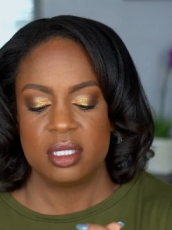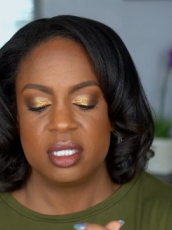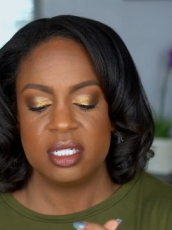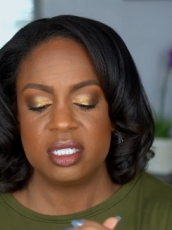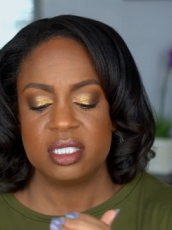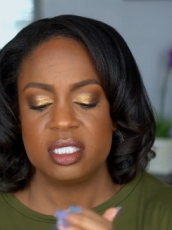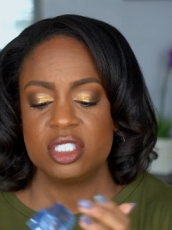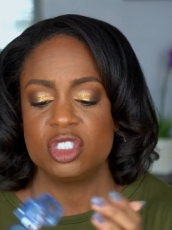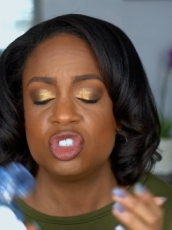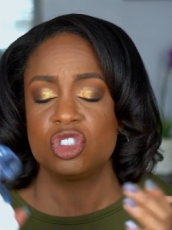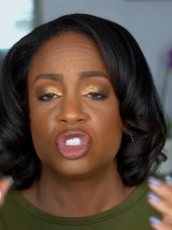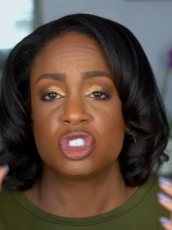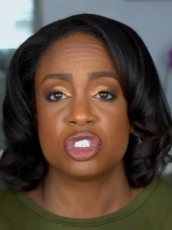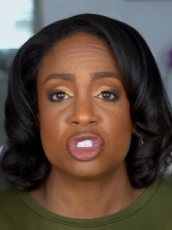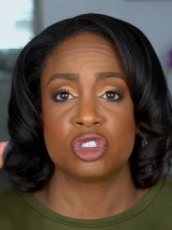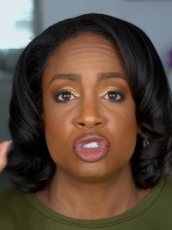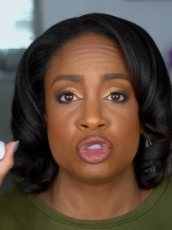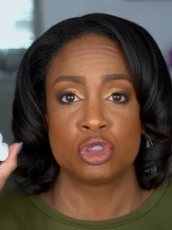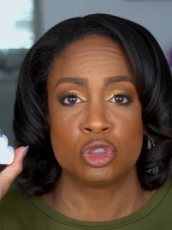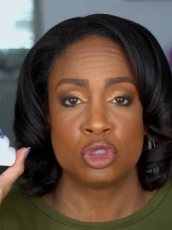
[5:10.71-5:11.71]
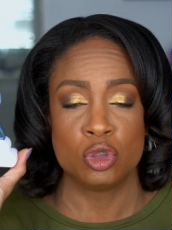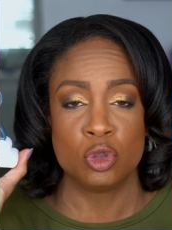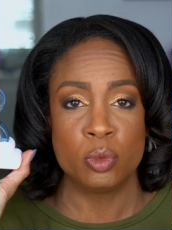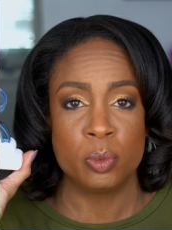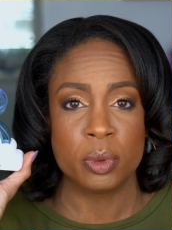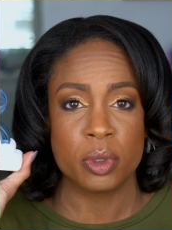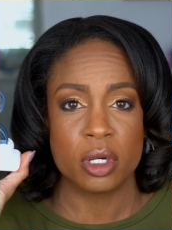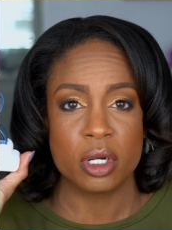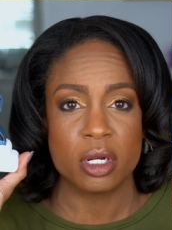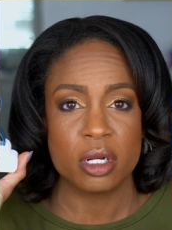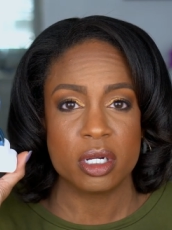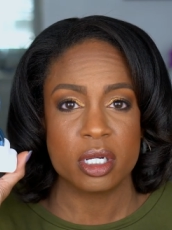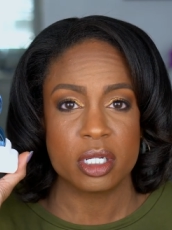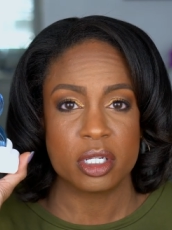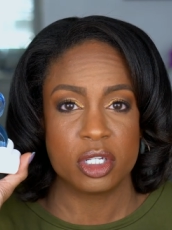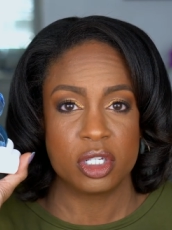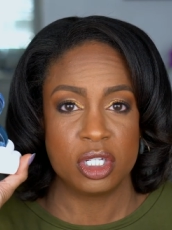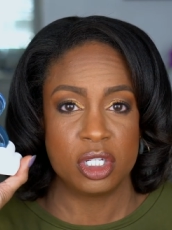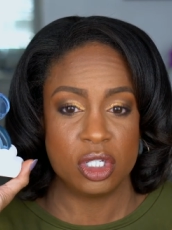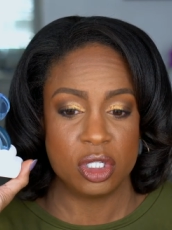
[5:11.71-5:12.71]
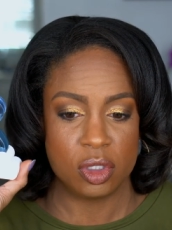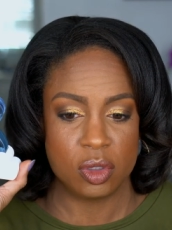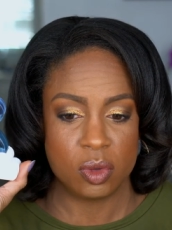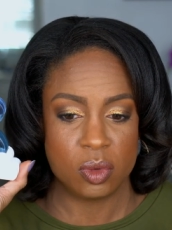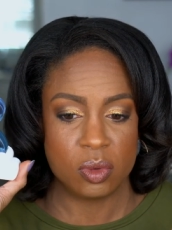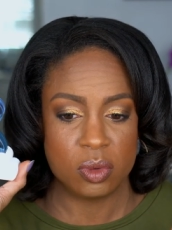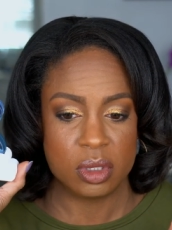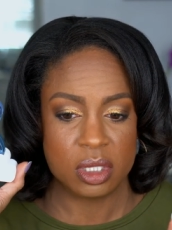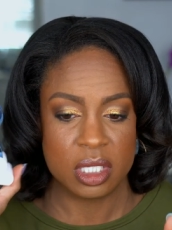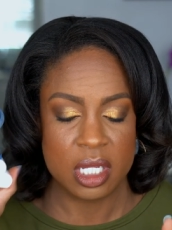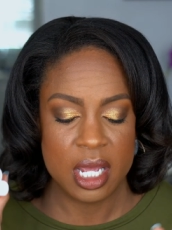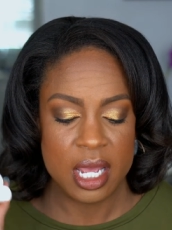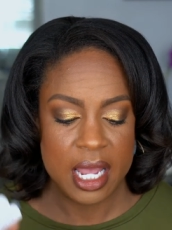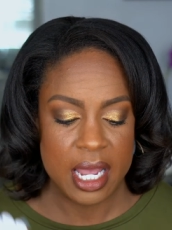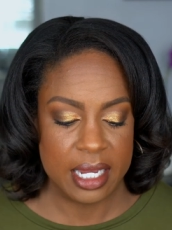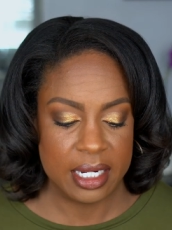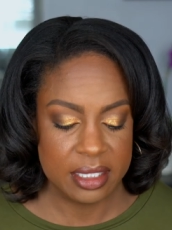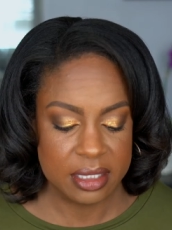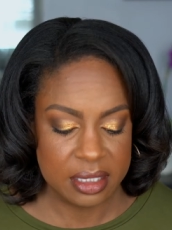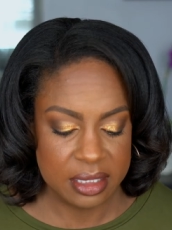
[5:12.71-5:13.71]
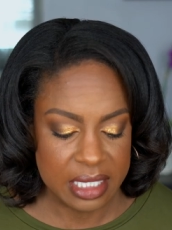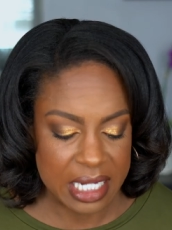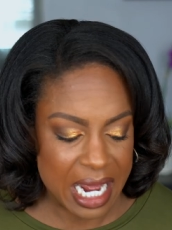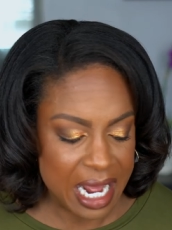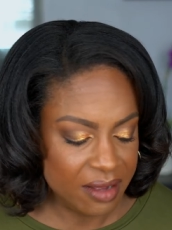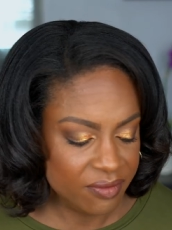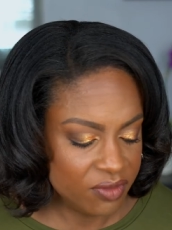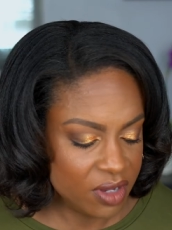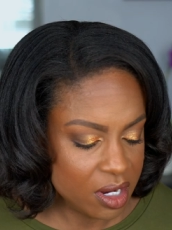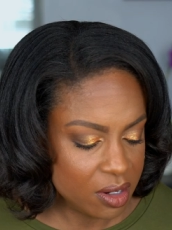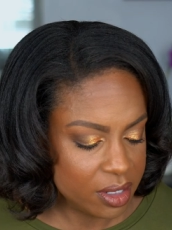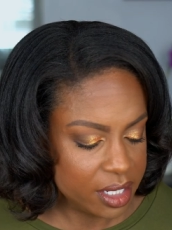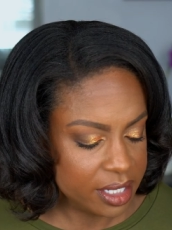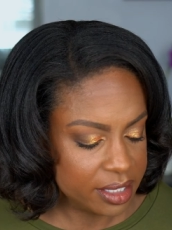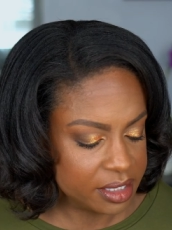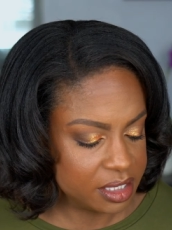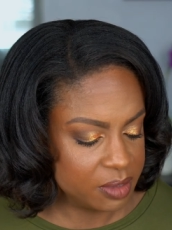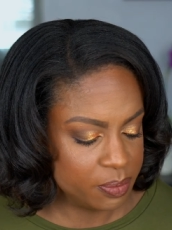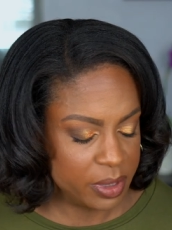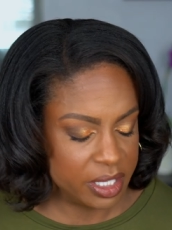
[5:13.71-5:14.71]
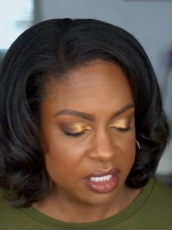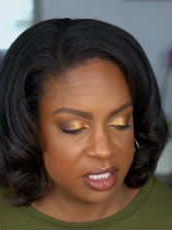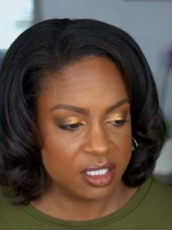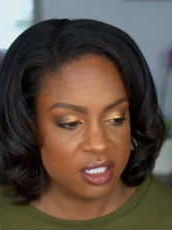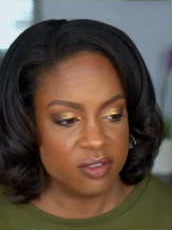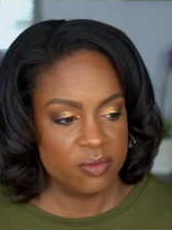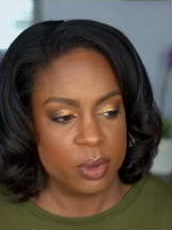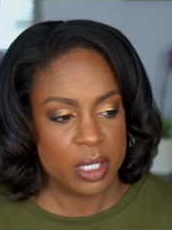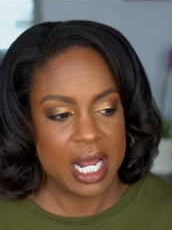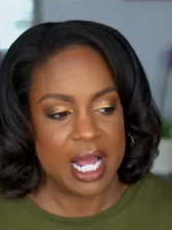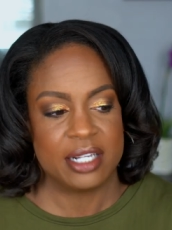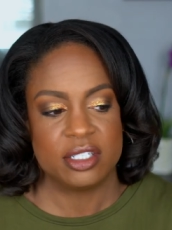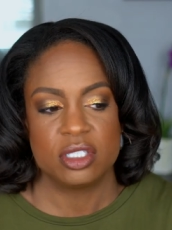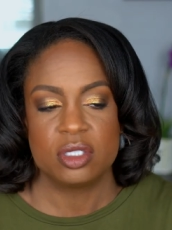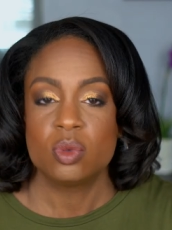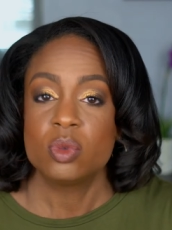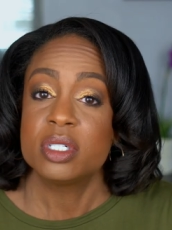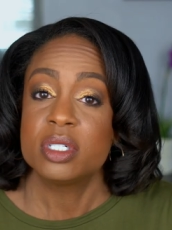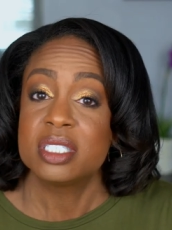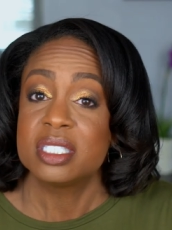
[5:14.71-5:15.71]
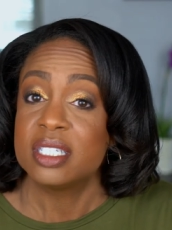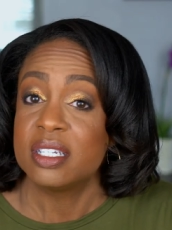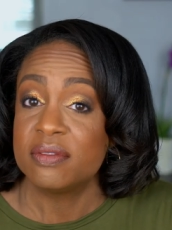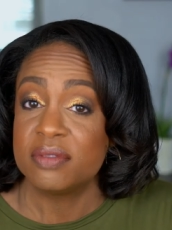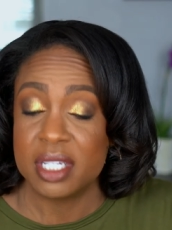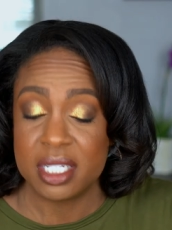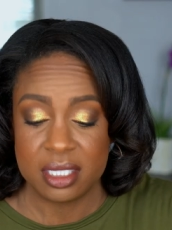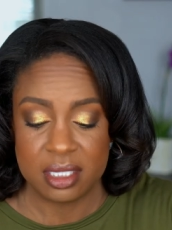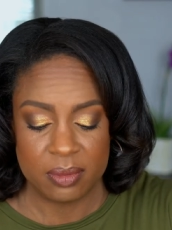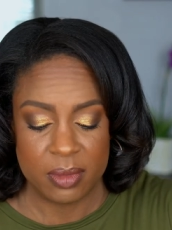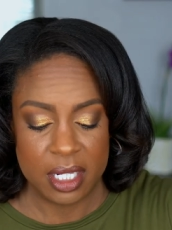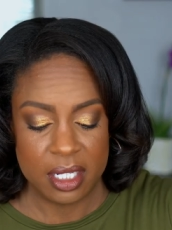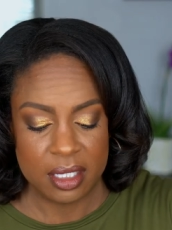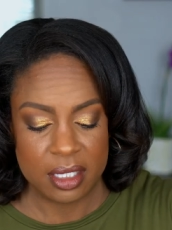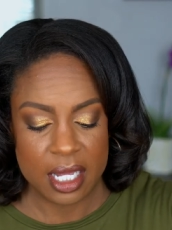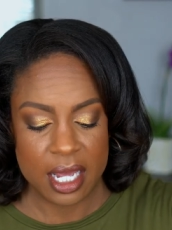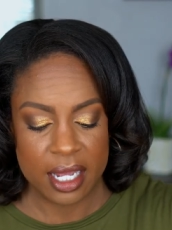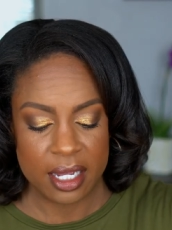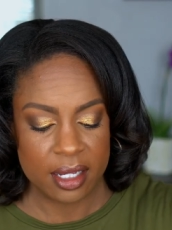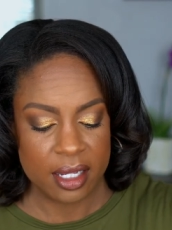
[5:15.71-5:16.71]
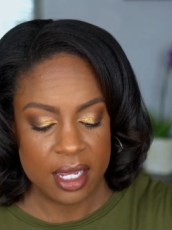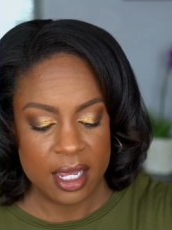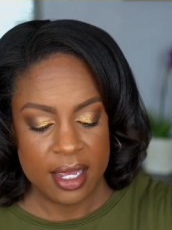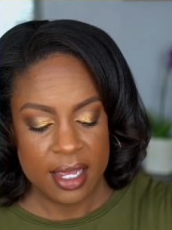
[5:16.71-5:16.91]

This is just super cute and it's not very expensive, but I just want to see if they smell alike.